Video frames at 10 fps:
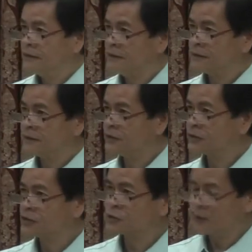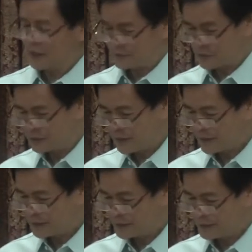In the versions we have
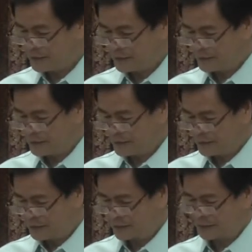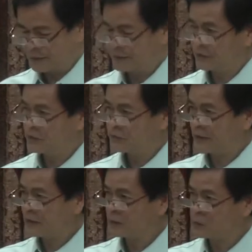today, uh, you
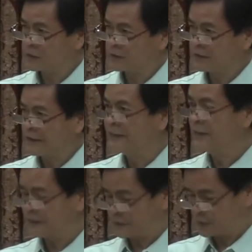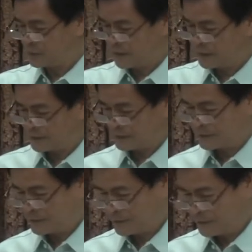find the word again, begin
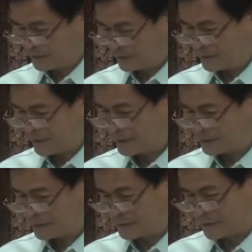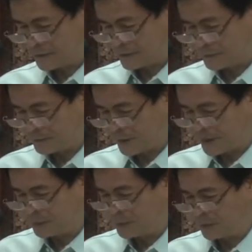that uh,
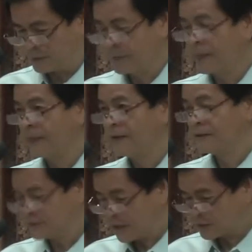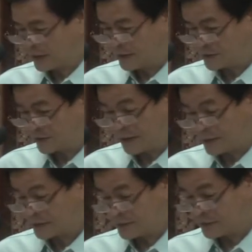parable. Doubtless
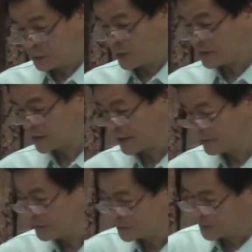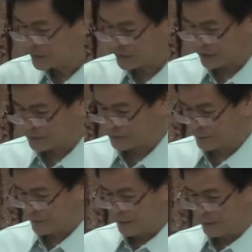that was an insertion
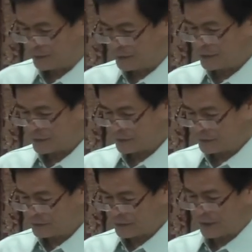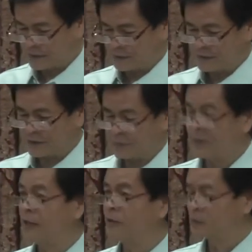indica indicating that the
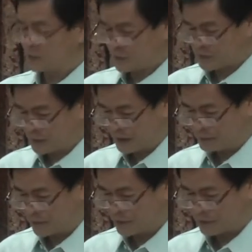parable was really part